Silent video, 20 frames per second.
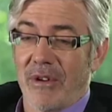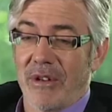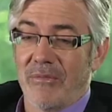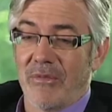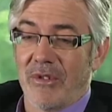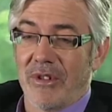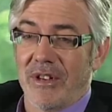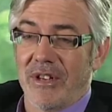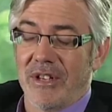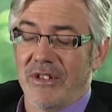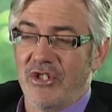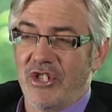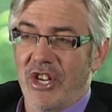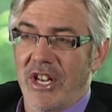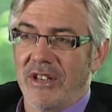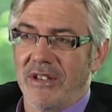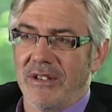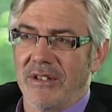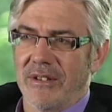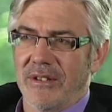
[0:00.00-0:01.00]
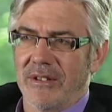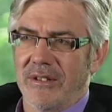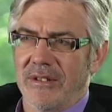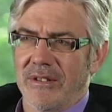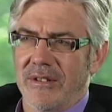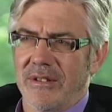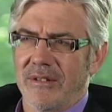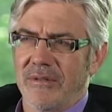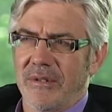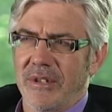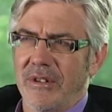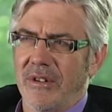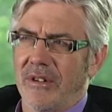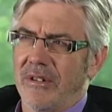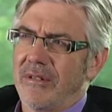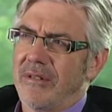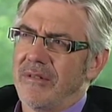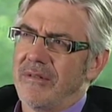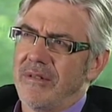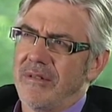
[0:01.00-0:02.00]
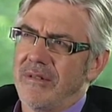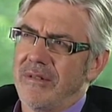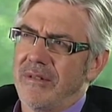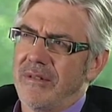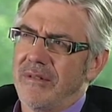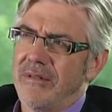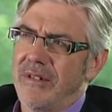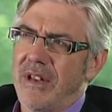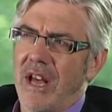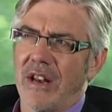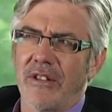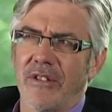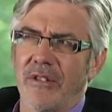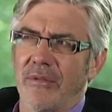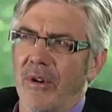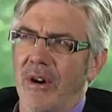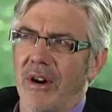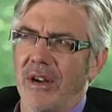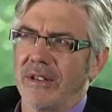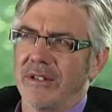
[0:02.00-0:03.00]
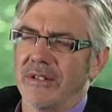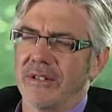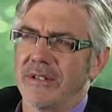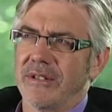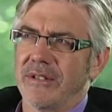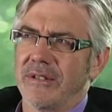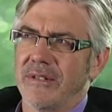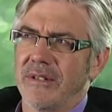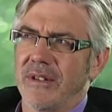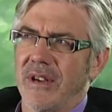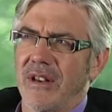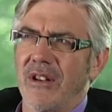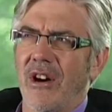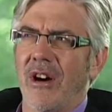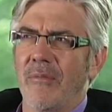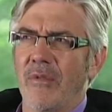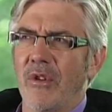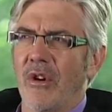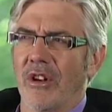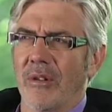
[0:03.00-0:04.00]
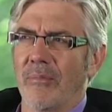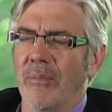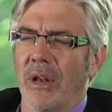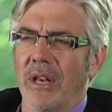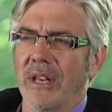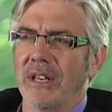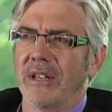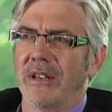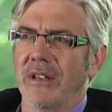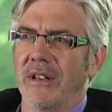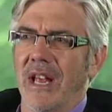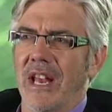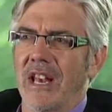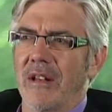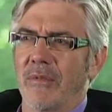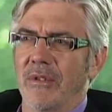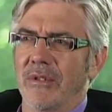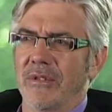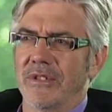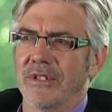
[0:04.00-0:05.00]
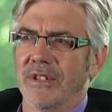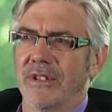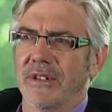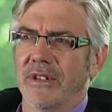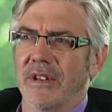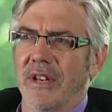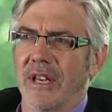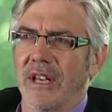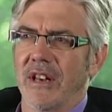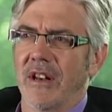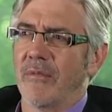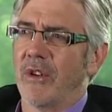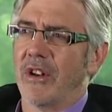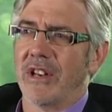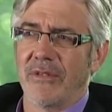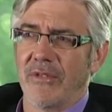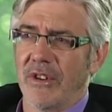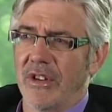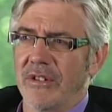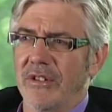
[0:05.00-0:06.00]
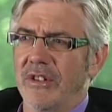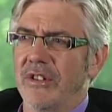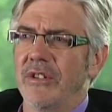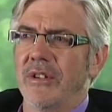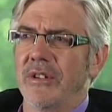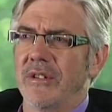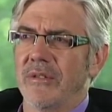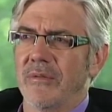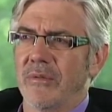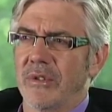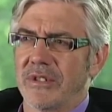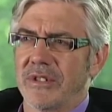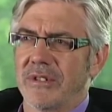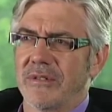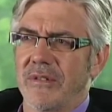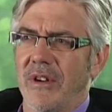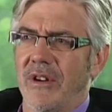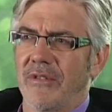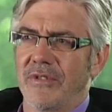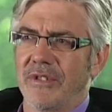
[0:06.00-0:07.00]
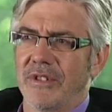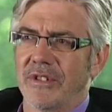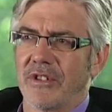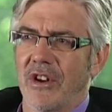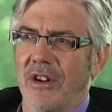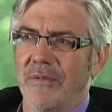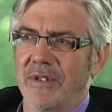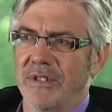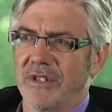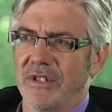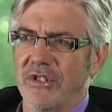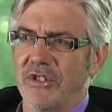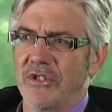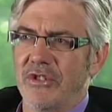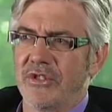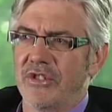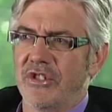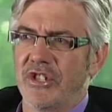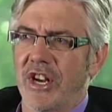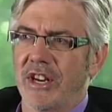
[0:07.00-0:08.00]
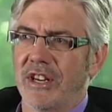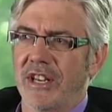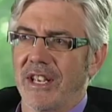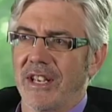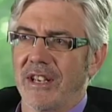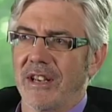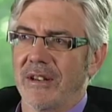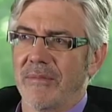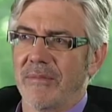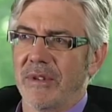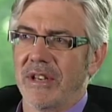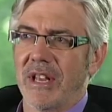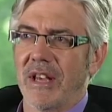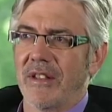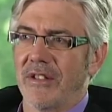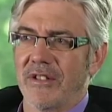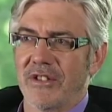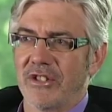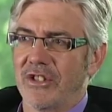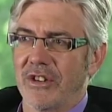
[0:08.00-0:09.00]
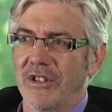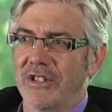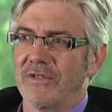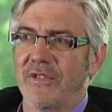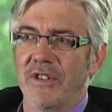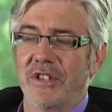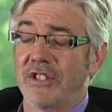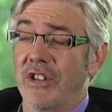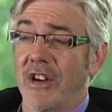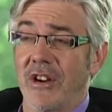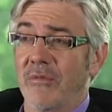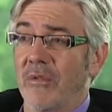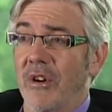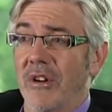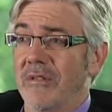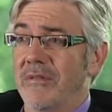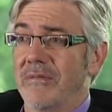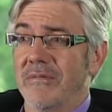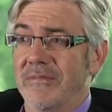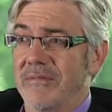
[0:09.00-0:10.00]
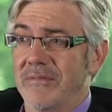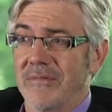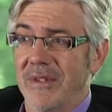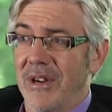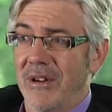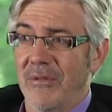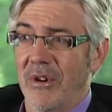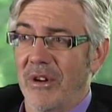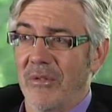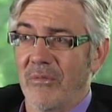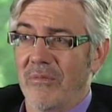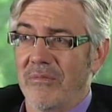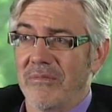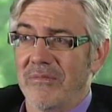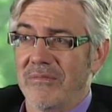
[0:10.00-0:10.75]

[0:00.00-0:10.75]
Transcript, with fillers: in with an agenda. We're not none of the writers, and I'm not a political animal certainly, and I'm not even in what's often described as a news junkie. I mean, now that the show's finished, I won't, I won't,